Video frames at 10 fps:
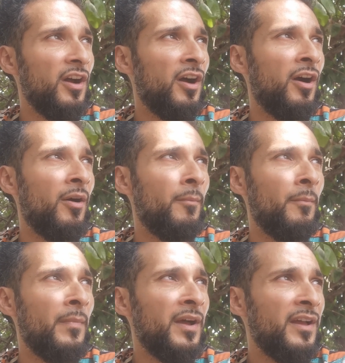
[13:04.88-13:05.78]

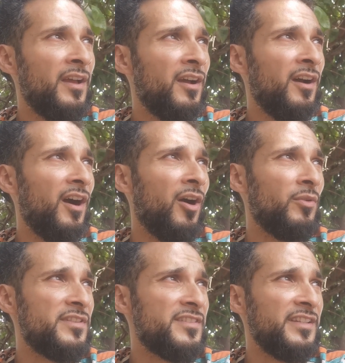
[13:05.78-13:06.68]
I
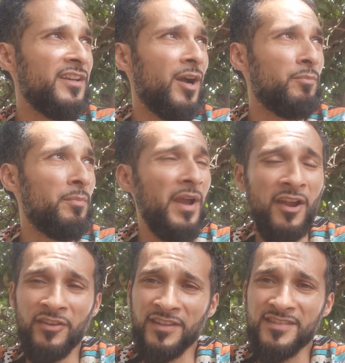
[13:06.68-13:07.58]
would see her
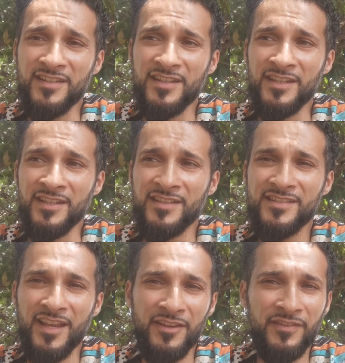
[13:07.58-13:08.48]
preparing seeds,
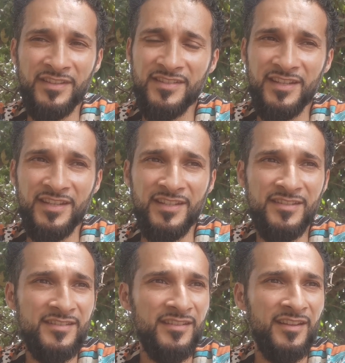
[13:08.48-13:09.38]
saving
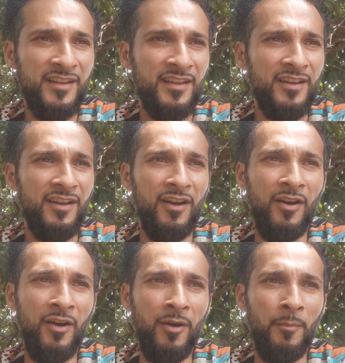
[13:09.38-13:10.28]
seeds,
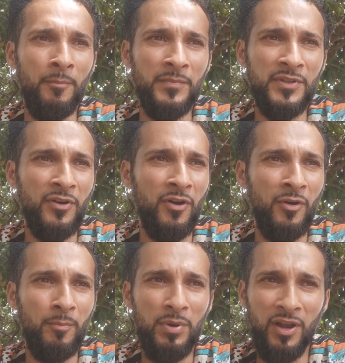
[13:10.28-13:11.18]

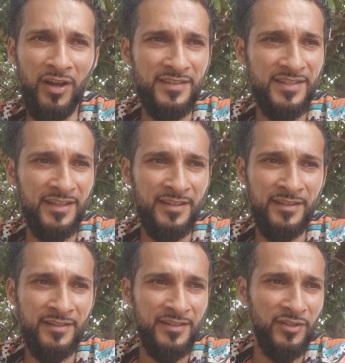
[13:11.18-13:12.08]

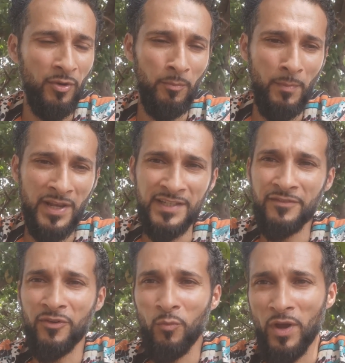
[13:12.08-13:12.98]
planting, many
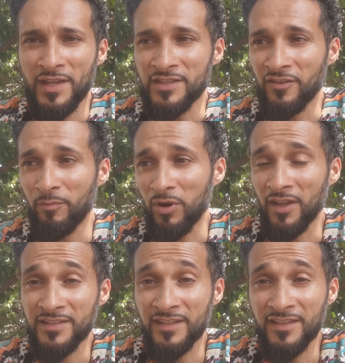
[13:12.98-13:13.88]
different ways of
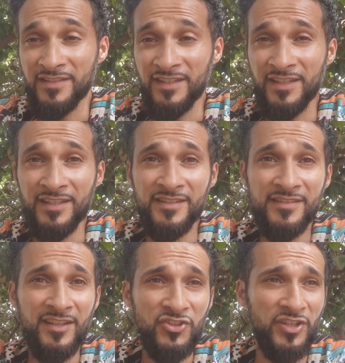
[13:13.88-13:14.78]
planting the seeds.